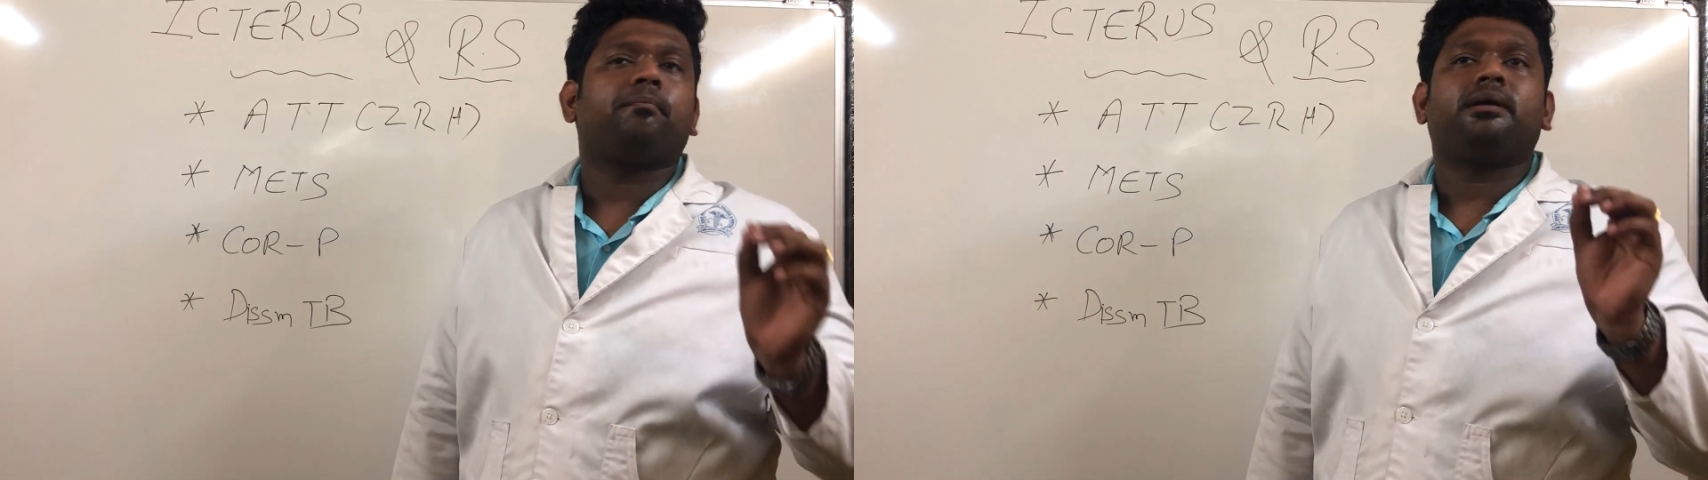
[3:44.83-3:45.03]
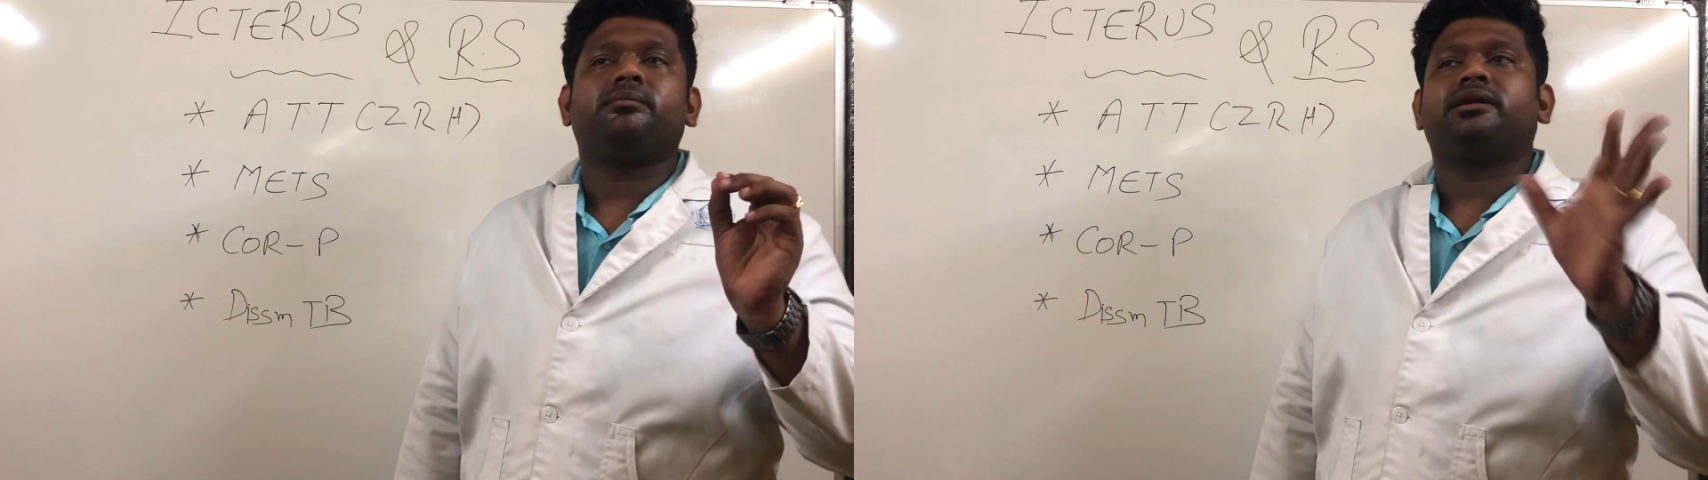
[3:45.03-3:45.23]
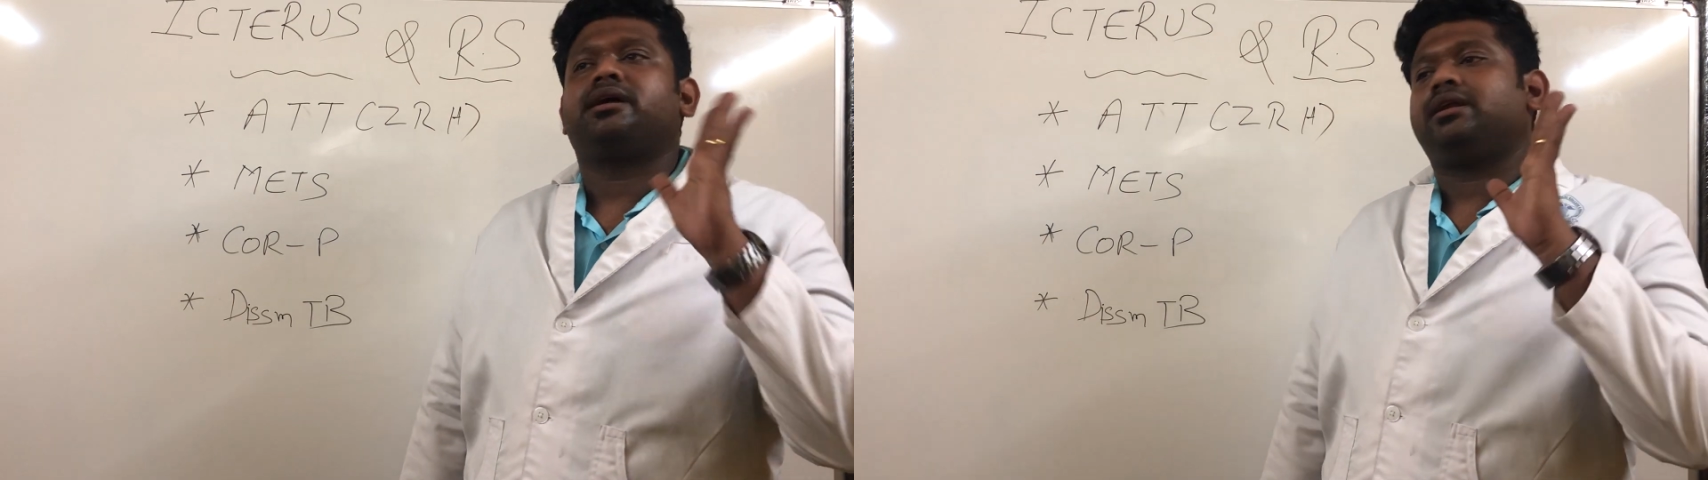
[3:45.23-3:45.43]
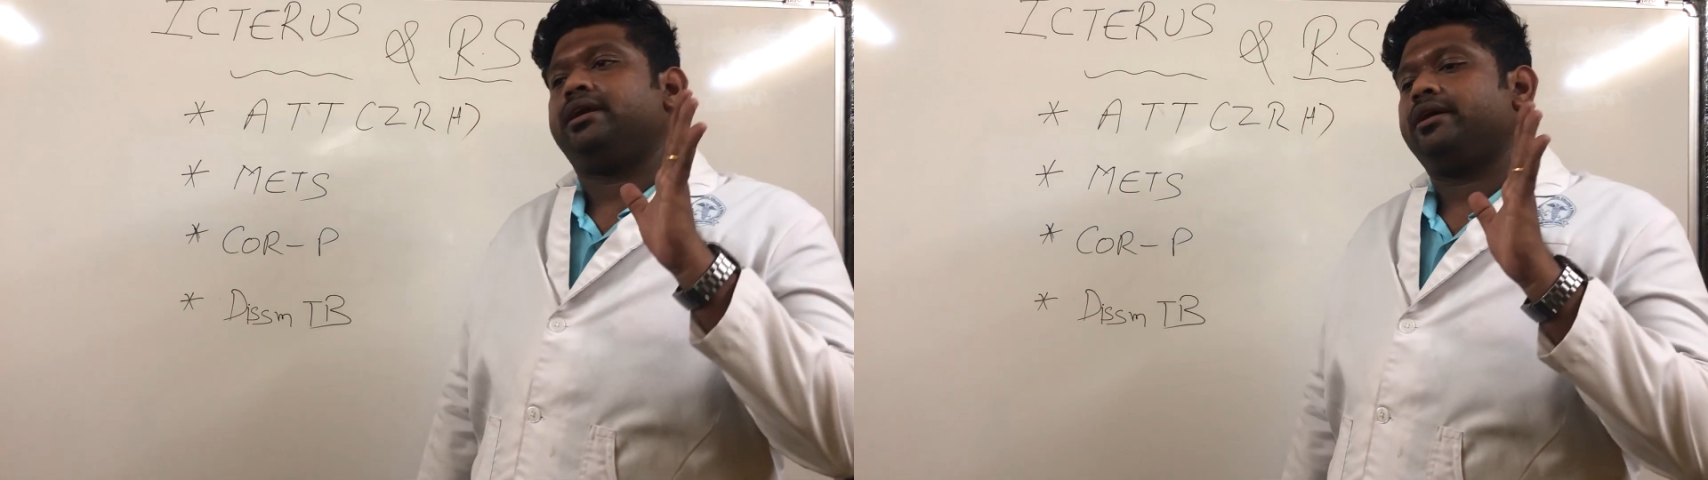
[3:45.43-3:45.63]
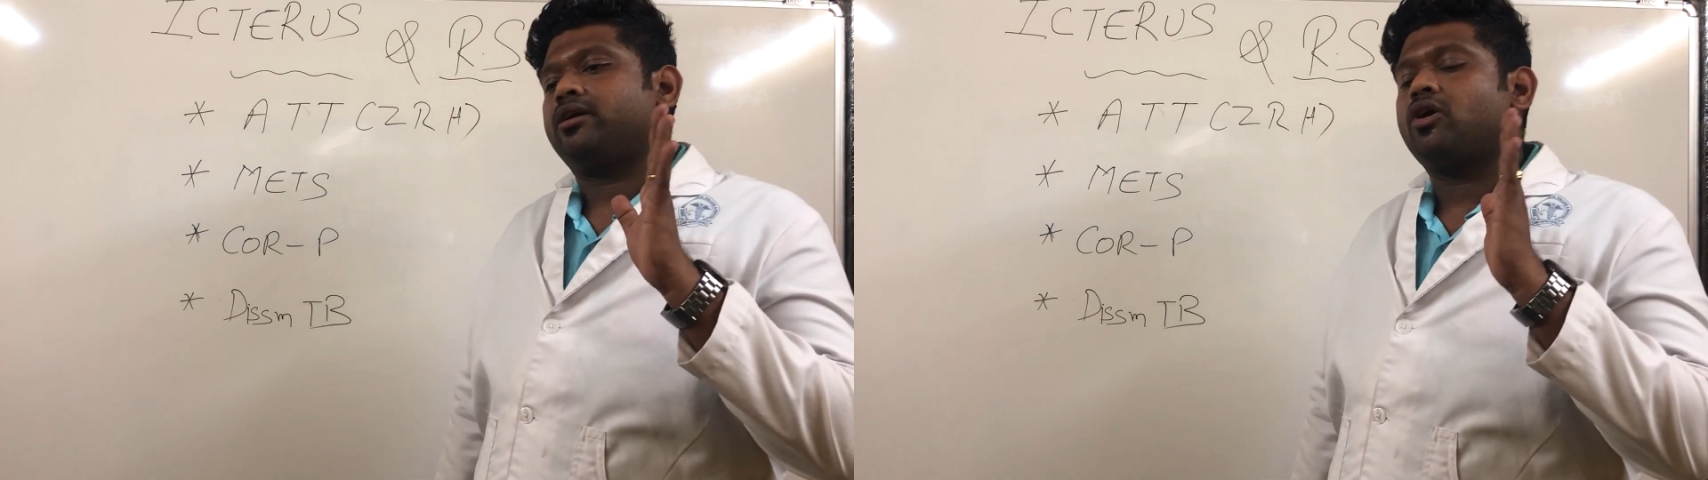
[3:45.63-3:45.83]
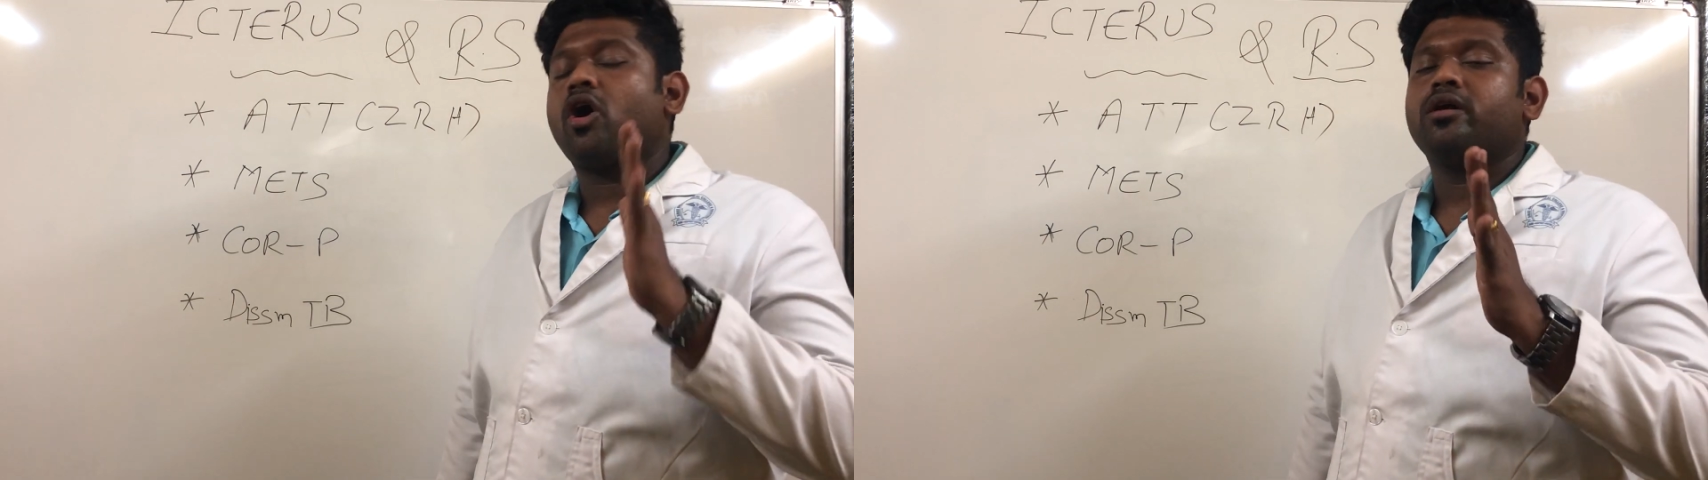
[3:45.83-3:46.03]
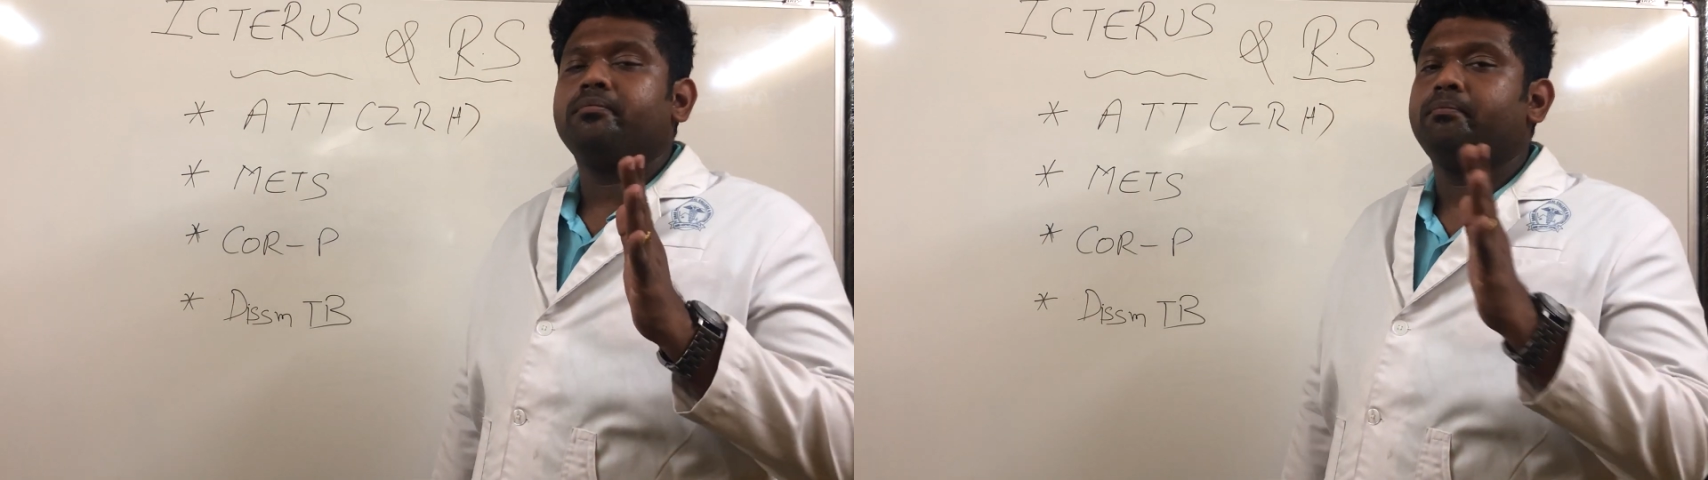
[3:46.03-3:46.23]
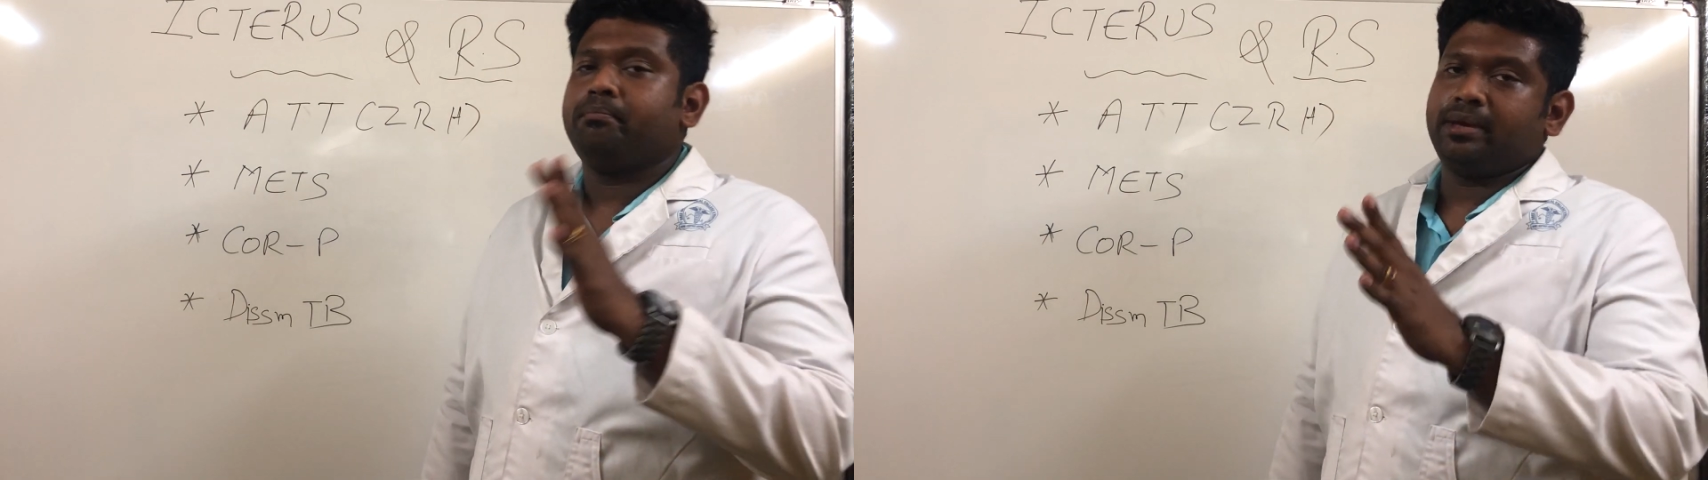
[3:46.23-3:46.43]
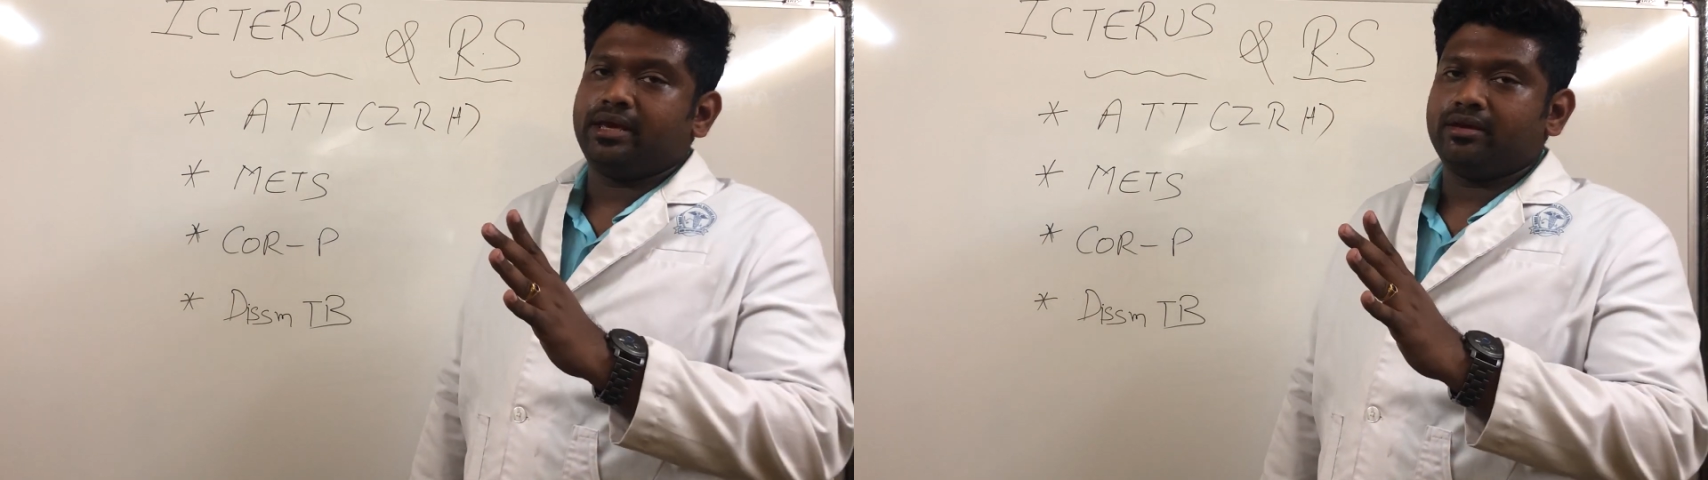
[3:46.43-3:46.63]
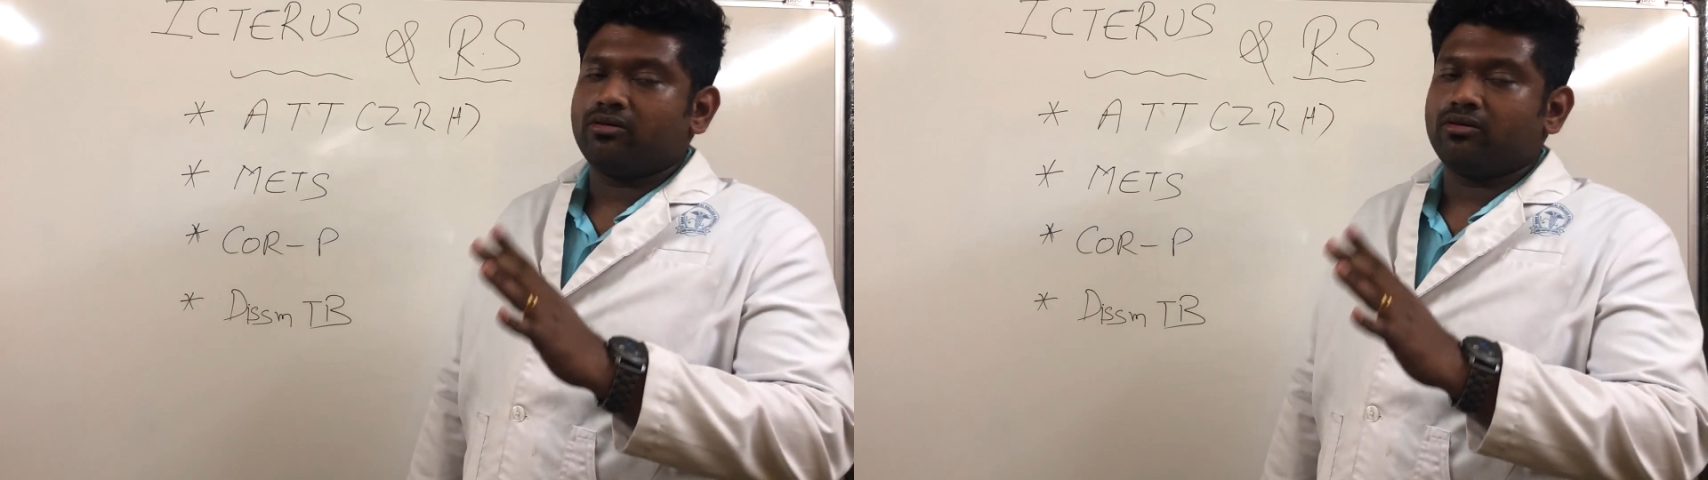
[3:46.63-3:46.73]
pulmonale, cor P.